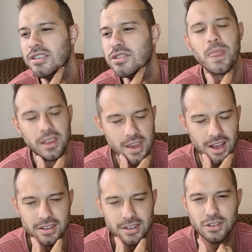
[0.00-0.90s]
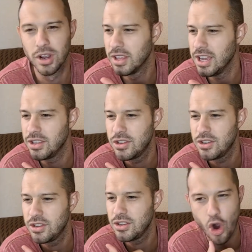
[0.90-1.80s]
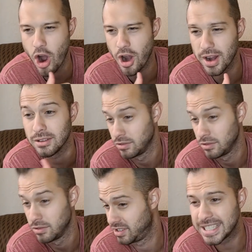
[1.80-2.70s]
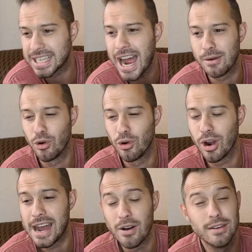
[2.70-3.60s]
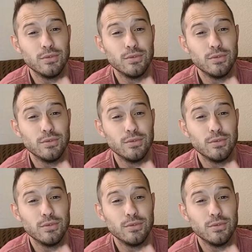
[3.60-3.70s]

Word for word: So, yes, Rick Lee, dude dude, if you're on it, say the time right now.